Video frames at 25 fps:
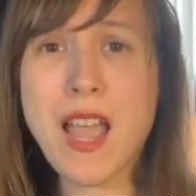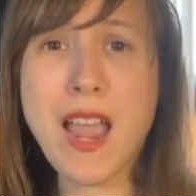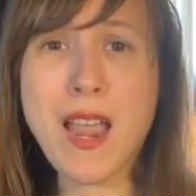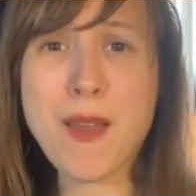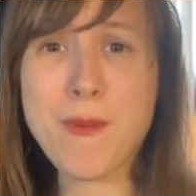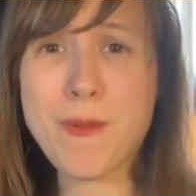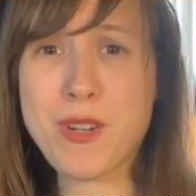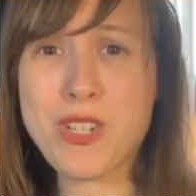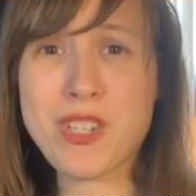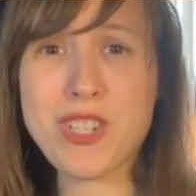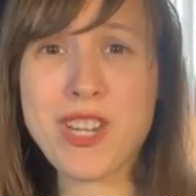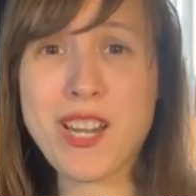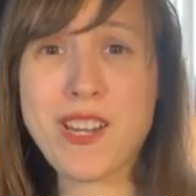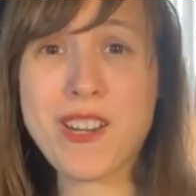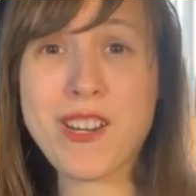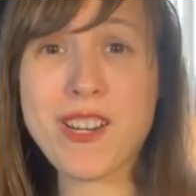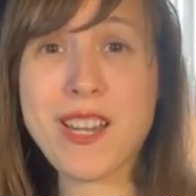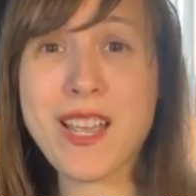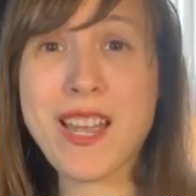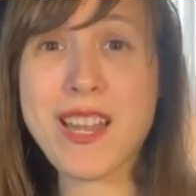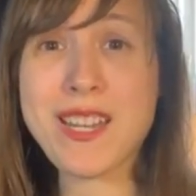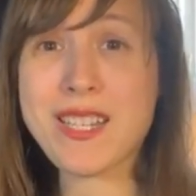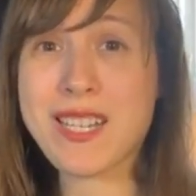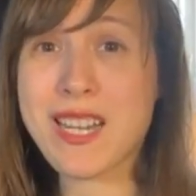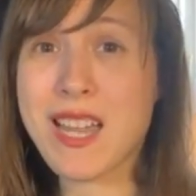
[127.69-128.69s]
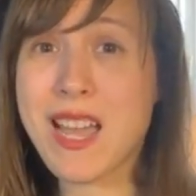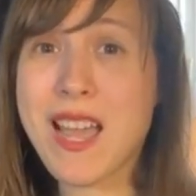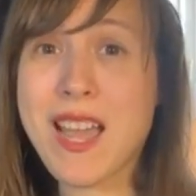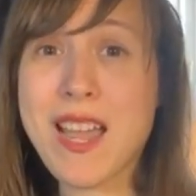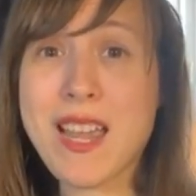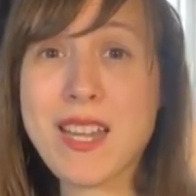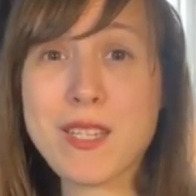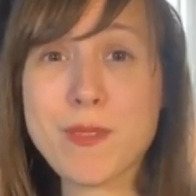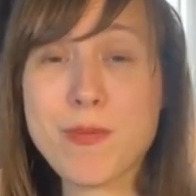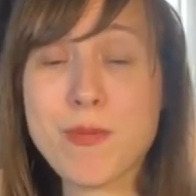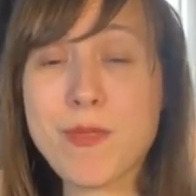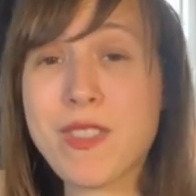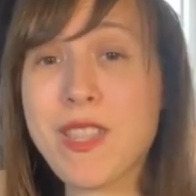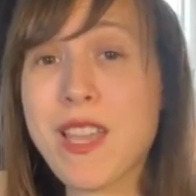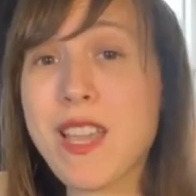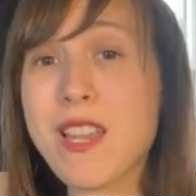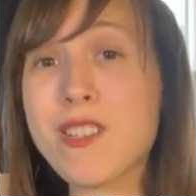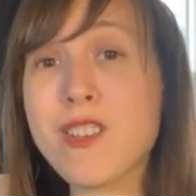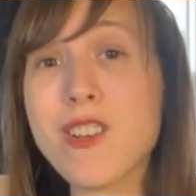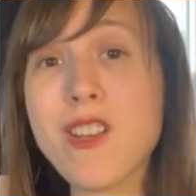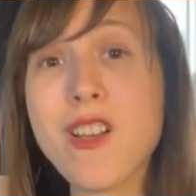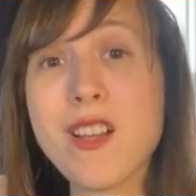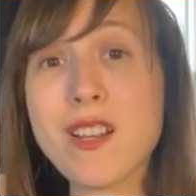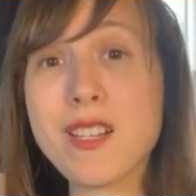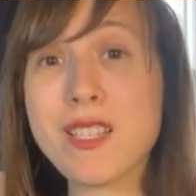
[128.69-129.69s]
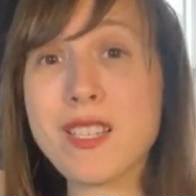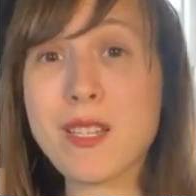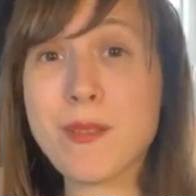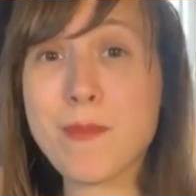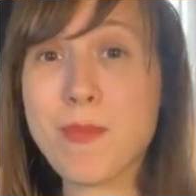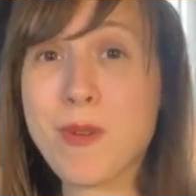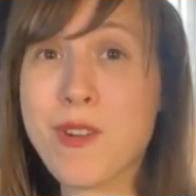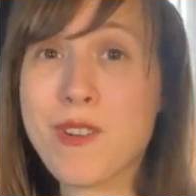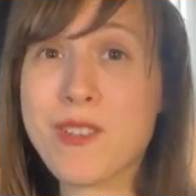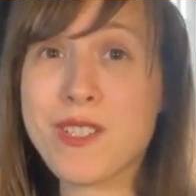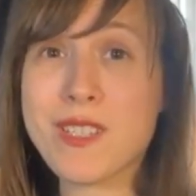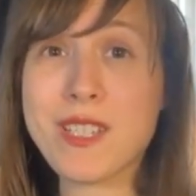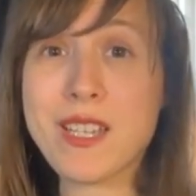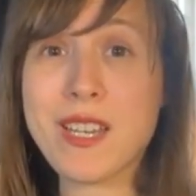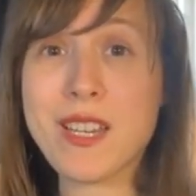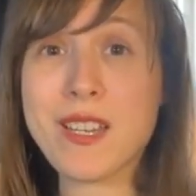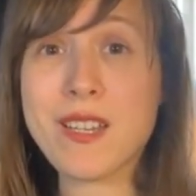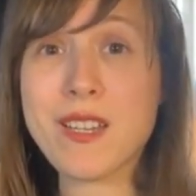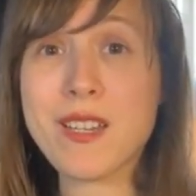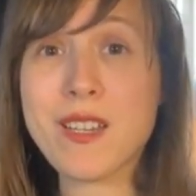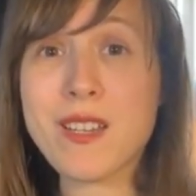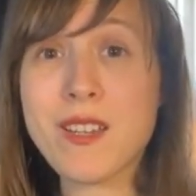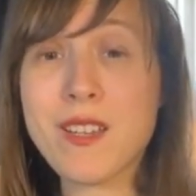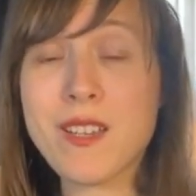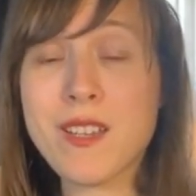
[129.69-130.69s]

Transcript: I wish I could cut ties with that toxic person,